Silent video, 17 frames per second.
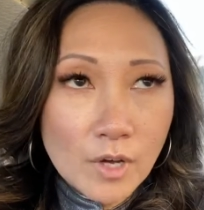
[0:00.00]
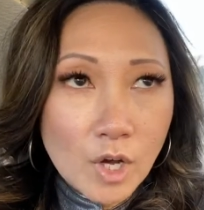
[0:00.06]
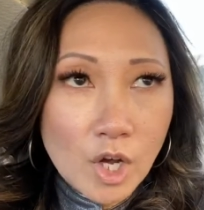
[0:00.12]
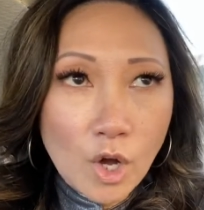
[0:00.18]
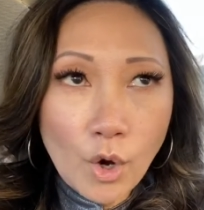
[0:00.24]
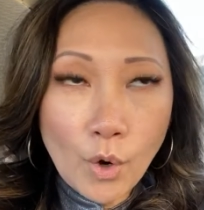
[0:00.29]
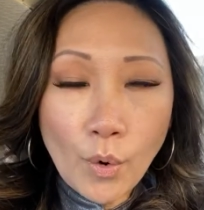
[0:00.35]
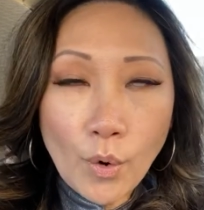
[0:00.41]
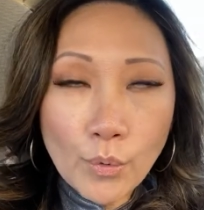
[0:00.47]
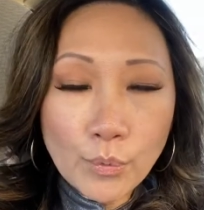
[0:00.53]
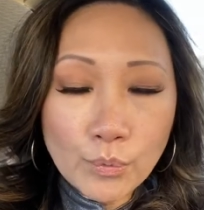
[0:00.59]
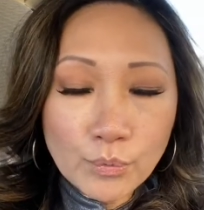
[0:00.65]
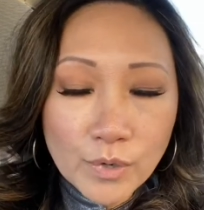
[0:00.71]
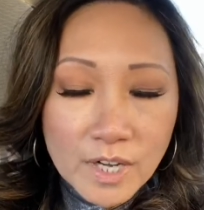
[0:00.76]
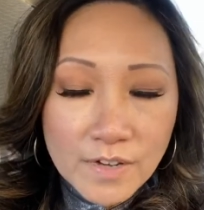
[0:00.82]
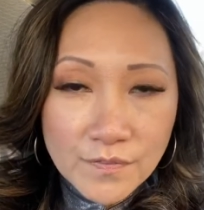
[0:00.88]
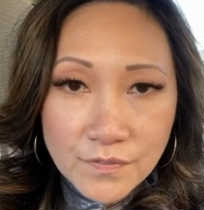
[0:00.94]

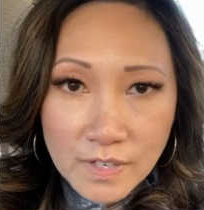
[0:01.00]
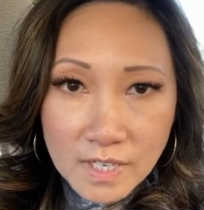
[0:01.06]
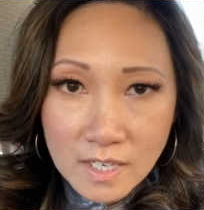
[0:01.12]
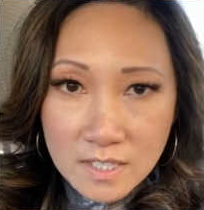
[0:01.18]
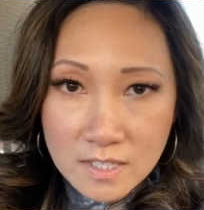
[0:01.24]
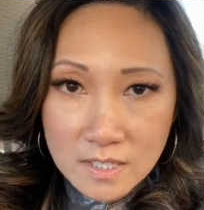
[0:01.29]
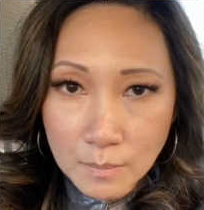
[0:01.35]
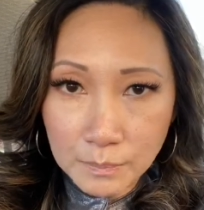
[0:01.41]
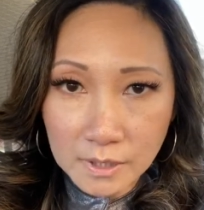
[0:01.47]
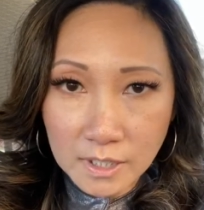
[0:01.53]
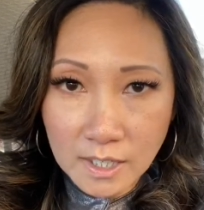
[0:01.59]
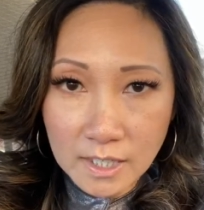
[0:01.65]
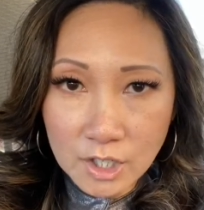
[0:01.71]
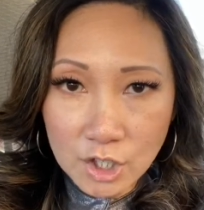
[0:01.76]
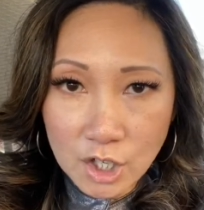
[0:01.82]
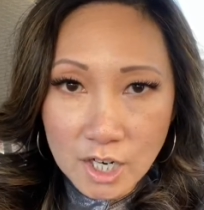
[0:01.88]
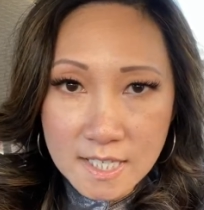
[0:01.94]
horrific
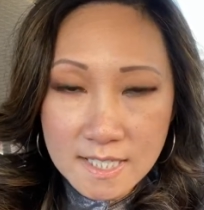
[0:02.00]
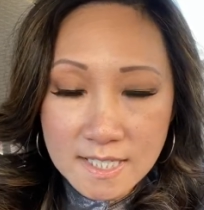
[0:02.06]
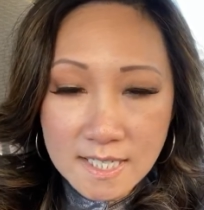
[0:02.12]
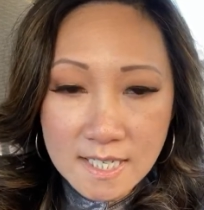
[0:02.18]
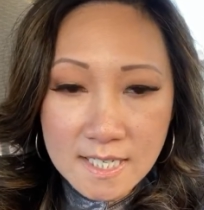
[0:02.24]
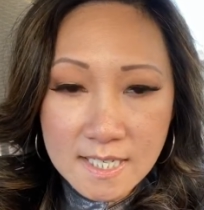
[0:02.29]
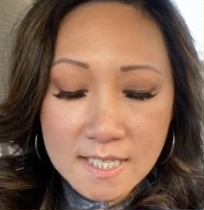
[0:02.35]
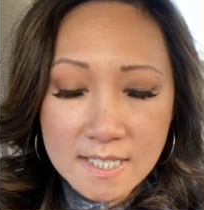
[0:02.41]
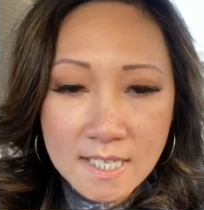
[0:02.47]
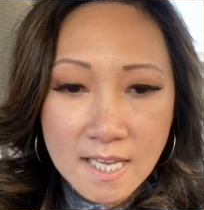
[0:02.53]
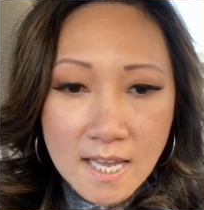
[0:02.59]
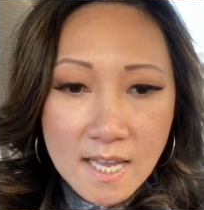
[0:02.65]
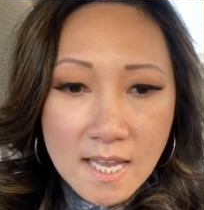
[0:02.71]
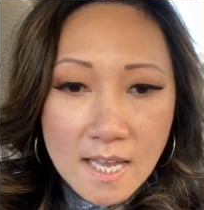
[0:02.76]
supply crisis.